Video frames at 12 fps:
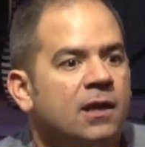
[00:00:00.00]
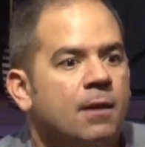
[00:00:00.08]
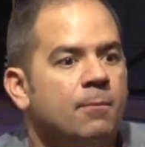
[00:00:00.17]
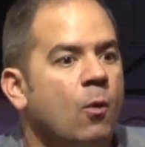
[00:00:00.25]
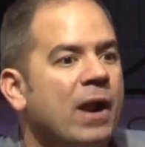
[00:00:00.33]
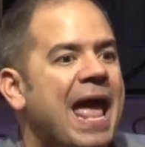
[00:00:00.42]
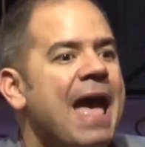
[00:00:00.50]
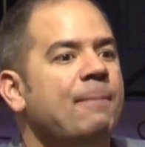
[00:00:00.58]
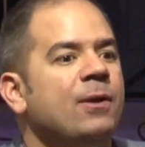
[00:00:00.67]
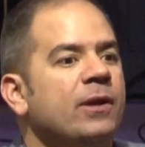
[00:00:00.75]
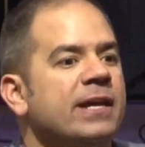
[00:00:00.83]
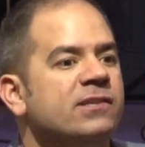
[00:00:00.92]
But what
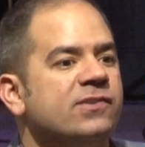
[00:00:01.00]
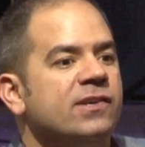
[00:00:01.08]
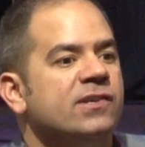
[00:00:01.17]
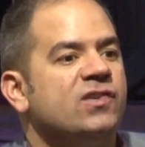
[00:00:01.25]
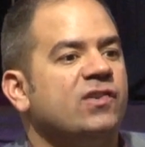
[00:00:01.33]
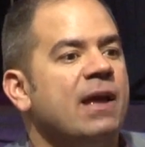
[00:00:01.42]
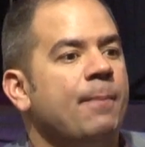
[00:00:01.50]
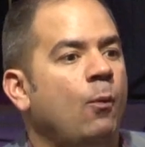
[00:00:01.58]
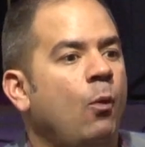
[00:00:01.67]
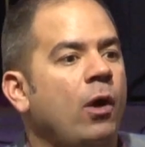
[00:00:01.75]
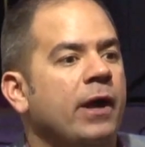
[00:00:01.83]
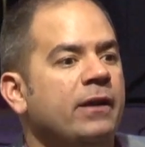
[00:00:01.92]
happened is step
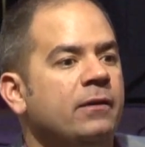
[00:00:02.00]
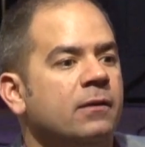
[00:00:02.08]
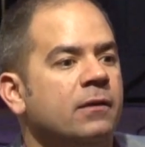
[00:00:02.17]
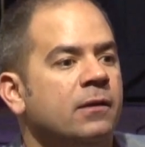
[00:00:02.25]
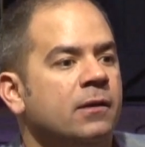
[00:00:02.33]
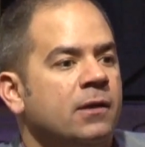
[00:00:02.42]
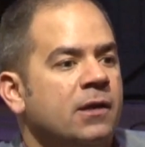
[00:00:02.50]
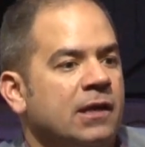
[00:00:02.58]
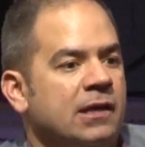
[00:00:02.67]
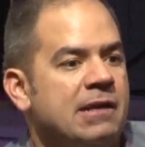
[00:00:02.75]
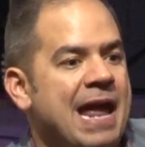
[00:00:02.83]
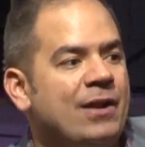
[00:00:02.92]
one
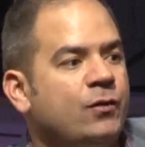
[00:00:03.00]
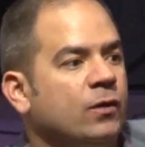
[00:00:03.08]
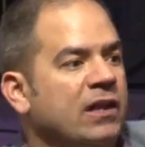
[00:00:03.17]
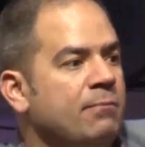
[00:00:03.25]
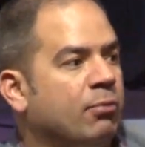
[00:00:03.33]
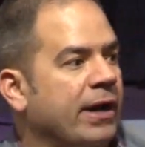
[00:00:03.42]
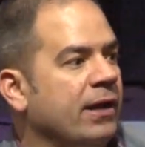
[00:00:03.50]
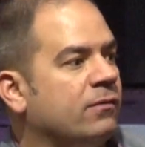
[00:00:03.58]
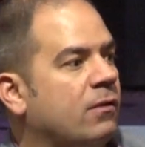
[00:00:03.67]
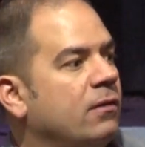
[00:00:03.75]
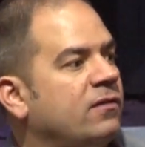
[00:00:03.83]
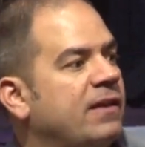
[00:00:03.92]
naturally brings
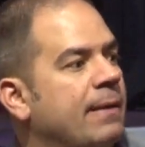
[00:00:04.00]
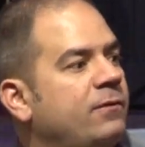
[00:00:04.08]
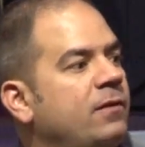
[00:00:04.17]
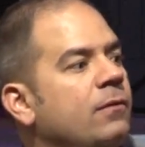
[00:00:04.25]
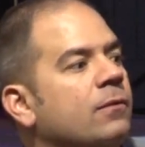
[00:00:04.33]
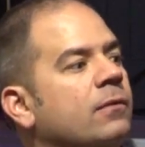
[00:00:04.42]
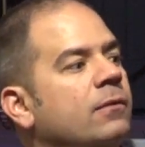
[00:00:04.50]
on step two.